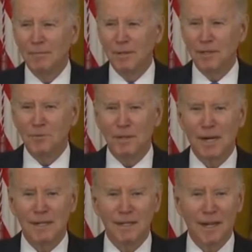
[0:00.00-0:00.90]
Because we got
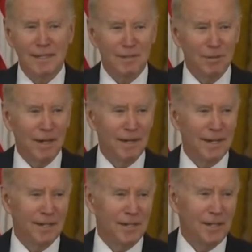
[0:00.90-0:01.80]
a lot we got to
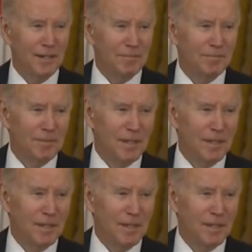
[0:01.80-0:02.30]
get done.